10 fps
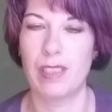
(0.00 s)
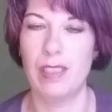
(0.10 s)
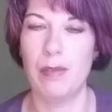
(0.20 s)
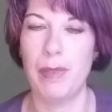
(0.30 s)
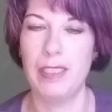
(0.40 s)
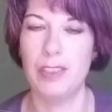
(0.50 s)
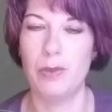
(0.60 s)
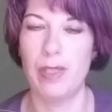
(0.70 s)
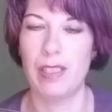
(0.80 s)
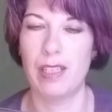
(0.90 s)
the best
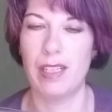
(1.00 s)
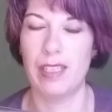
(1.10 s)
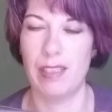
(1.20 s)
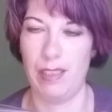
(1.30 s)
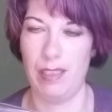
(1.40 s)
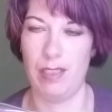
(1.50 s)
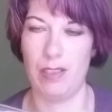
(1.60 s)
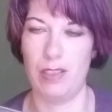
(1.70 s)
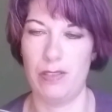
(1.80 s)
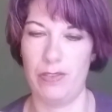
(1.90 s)
way that I can think
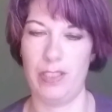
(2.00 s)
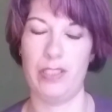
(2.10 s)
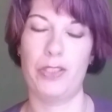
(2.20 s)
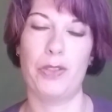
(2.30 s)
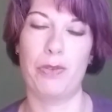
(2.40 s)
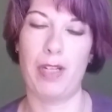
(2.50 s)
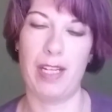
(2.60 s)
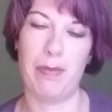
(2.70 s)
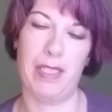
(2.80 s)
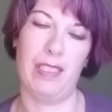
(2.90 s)
of to
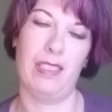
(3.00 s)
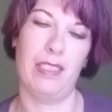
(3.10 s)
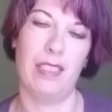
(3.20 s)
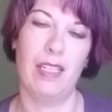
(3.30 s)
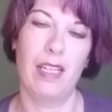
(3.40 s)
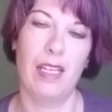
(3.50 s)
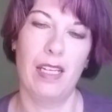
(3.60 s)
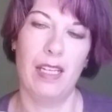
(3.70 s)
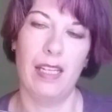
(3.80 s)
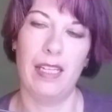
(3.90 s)
describe it
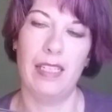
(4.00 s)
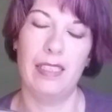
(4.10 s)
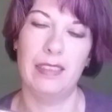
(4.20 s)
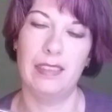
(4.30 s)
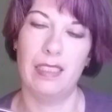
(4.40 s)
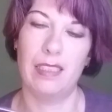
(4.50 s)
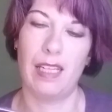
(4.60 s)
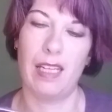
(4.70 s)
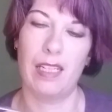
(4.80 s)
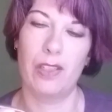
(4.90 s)
is
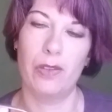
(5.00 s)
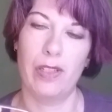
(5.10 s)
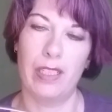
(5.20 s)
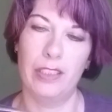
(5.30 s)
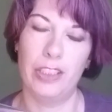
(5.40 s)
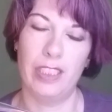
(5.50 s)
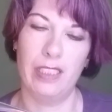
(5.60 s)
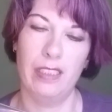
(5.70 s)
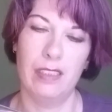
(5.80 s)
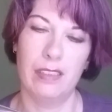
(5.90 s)
that your
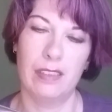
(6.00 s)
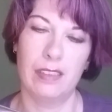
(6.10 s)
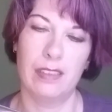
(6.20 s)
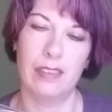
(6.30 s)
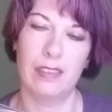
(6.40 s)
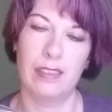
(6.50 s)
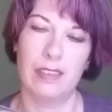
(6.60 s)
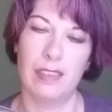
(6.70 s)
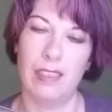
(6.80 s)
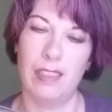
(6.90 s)
energy,
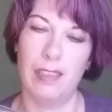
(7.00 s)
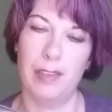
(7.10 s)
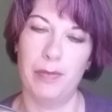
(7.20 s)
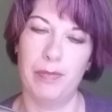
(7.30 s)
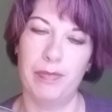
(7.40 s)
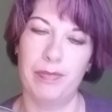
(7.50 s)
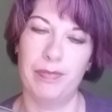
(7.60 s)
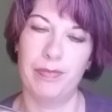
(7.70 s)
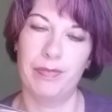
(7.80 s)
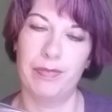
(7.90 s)

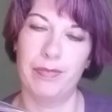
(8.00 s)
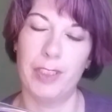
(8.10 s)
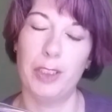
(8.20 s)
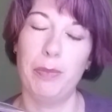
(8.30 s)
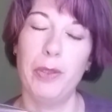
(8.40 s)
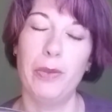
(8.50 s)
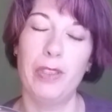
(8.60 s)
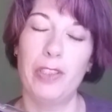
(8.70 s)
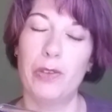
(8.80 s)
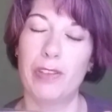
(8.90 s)
the spoon
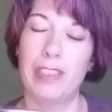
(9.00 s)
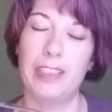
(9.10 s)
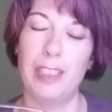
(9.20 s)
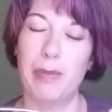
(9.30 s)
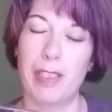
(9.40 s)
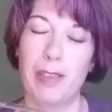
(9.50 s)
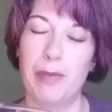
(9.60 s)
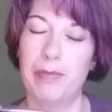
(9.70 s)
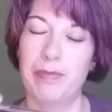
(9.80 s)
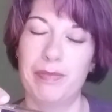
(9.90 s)
and your energy
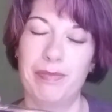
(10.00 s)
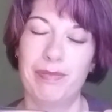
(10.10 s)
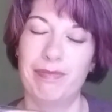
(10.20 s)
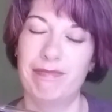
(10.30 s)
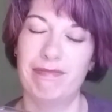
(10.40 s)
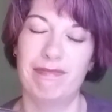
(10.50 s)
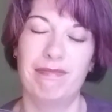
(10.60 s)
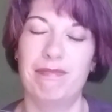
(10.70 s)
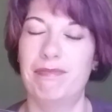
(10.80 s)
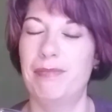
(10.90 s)
become
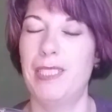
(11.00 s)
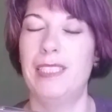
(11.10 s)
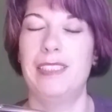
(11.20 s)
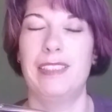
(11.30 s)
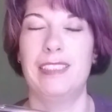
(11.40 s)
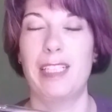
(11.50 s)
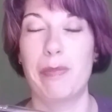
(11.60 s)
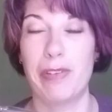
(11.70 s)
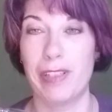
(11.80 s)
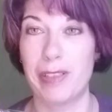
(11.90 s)
part of the
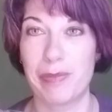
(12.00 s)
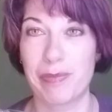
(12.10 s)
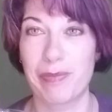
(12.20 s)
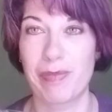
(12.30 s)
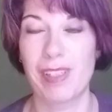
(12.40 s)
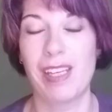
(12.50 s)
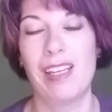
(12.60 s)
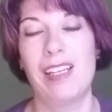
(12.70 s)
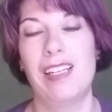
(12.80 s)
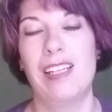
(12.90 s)
same thing.
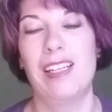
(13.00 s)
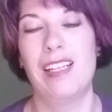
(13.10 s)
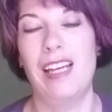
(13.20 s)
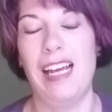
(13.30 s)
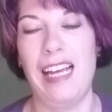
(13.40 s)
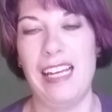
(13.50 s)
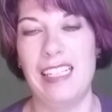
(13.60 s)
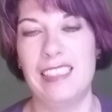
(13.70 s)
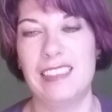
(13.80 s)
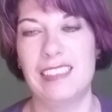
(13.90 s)

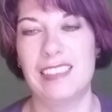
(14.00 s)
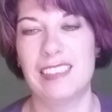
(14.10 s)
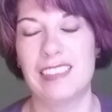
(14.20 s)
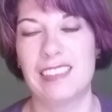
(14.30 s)
And